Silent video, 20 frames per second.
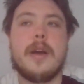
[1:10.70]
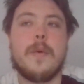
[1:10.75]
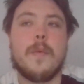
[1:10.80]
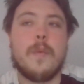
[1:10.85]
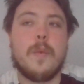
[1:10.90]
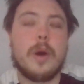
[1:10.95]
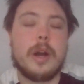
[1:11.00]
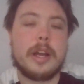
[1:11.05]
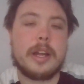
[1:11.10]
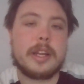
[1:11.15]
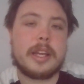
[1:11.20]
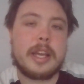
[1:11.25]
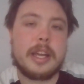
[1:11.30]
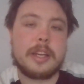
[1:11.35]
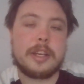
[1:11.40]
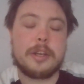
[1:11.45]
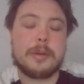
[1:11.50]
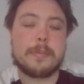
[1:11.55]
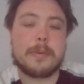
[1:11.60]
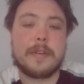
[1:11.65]
what
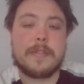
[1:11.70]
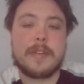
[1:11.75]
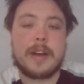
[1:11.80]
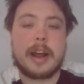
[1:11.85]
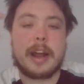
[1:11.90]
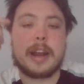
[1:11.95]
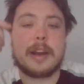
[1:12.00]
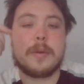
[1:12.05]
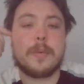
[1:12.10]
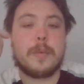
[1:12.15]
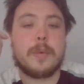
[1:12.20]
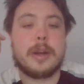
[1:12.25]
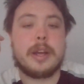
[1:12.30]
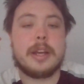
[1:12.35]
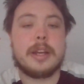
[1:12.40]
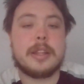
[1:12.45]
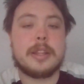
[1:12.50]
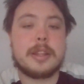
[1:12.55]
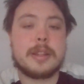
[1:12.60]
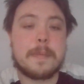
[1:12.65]
can you provide
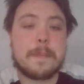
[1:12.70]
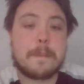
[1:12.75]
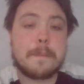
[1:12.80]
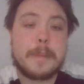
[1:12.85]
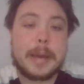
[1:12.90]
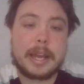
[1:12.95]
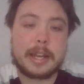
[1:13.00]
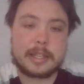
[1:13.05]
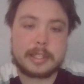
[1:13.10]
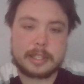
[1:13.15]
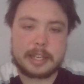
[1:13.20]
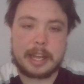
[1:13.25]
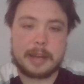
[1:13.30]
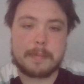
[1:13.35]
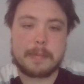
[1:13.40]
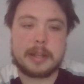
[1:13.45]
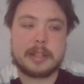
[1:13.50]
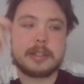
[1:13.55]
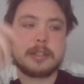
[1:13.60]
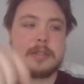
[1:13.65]
with bank
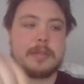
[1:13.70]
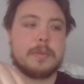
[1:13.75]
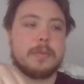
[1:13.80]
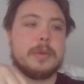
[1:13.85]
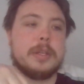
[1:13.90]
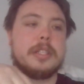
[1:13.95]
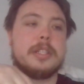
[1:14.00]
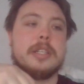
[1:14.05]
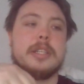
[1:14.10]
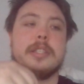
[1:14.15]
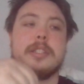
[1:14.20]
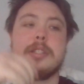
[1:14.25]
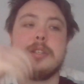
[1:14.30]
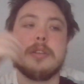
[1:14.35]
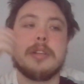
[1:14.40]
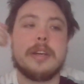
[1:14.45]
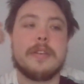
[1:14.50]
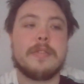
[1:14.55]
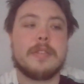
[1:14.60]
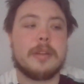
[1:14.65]
statements, which is
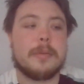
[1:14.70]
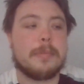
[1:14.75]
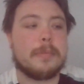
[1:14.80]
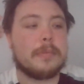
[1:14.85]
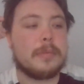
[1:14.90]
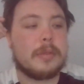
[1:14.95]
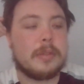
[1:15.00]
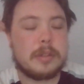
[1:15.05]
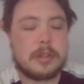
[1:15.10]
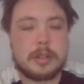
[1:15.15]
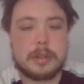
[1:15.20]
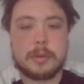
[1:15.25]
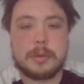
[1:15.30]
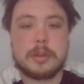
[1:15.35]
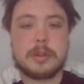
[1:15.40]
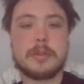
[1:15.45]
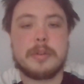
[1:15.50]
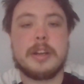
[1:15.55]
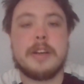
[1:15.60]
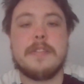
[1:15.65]
you give them 2,
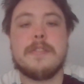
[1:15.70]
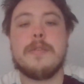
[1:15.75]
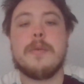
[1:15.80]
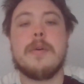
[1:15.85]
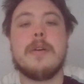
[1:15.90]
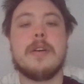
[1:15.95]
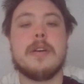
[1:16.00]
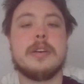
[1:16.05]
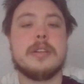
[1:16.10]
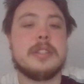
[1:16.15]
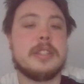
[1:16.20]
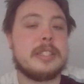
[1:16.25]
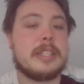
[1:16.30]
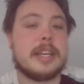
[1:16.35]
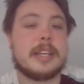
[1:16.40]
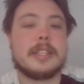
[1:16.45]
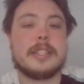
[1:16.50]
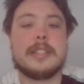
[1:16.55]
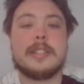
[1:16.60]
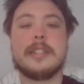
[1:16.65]
3, 4,
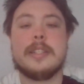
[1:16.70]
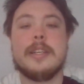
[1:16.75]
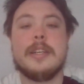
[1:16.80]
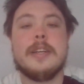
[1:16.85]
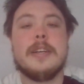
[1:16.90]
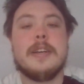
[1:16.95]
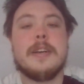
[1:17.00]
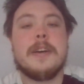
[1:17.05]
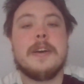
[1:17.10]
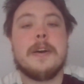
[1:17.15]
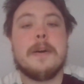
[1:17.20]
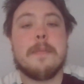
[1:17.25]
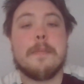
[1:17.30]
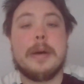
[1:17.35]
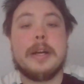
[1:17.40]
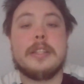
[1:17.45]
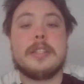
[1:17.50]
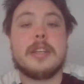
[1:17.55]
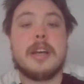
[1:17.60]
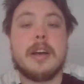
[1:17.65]
6
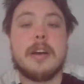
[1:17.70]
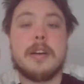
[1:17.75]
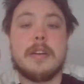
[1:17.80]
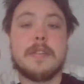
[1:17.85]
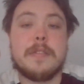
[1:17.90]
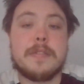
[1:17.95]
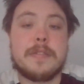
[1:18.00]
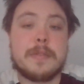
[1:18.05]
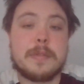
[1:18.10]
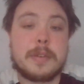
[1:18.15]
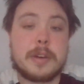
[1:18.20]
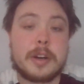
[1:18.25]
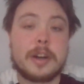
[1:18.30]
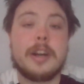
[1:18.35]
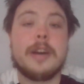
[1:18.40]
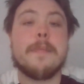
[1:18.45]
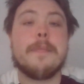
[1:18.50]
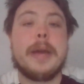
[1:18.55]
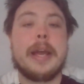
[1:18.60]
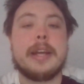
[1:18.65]
months of
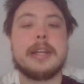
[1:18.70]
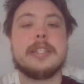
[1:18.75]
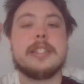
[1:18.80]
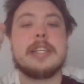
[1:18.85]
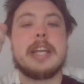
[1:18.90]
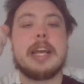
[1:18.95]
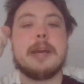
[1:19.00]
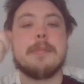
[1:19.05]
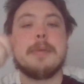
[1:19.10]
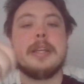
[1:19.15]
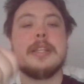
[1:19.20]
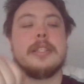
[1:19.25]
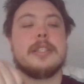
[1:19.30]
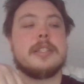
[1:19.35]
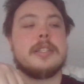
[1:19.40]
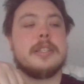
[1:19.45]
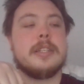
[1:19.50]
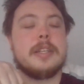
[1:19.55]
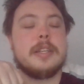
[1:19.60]
current bank statements.